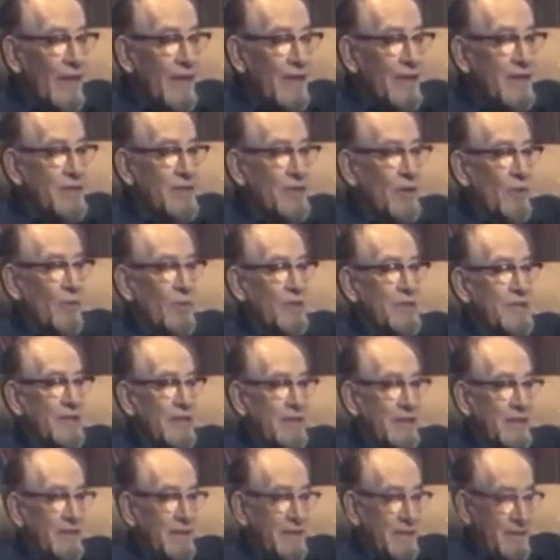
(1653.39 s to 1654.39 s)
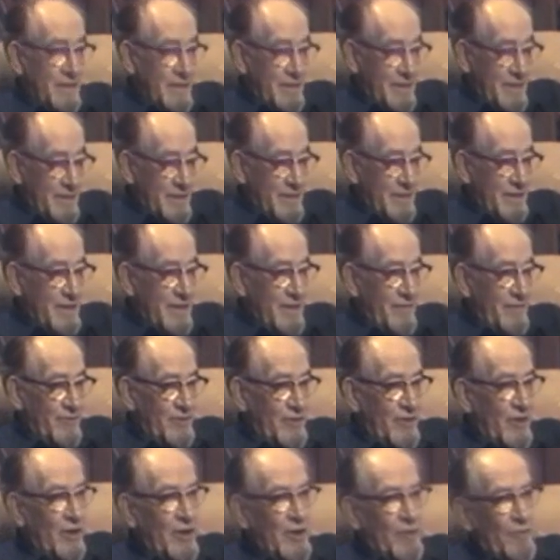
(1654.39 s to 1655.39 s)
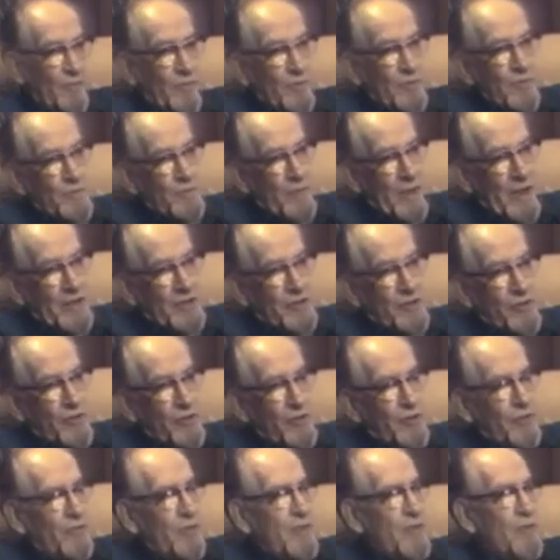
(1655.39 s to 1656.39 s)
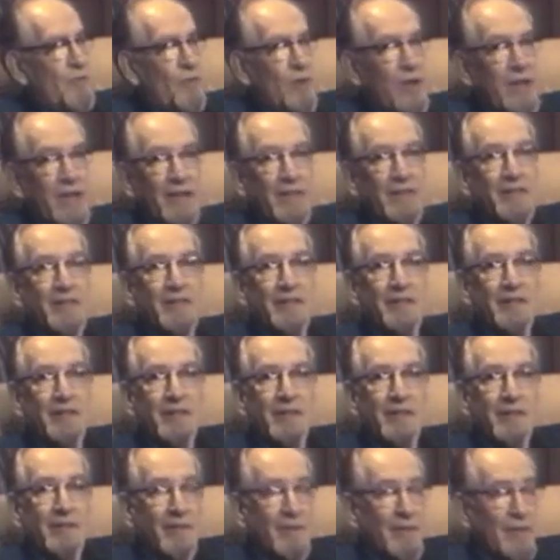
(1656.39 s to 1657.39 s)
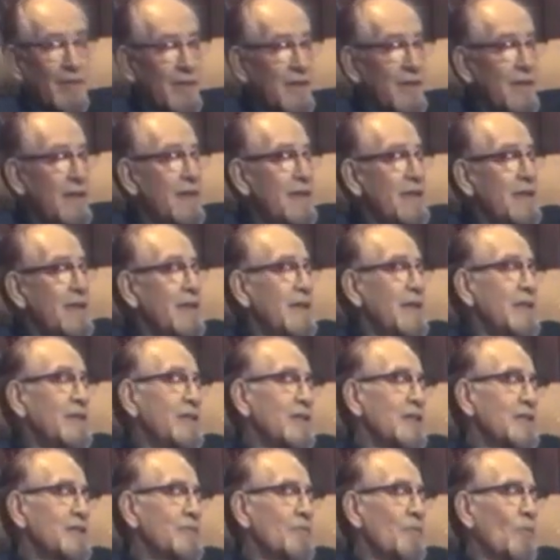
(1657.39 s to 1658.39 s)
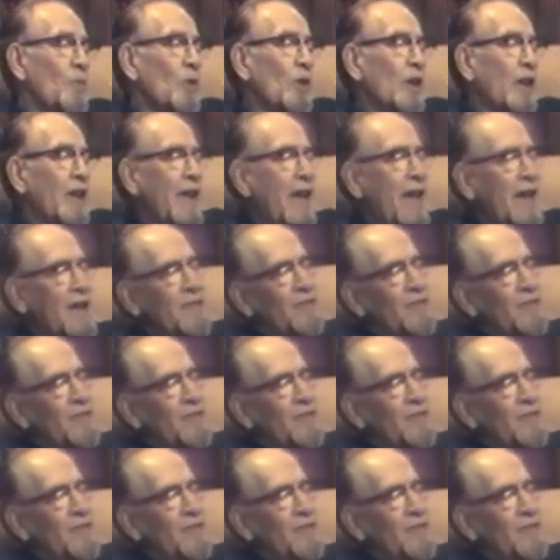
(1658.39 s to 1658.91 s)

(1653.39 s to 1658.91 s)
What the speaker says: So we said, if you're going to spend 2 or 3 weeks just working out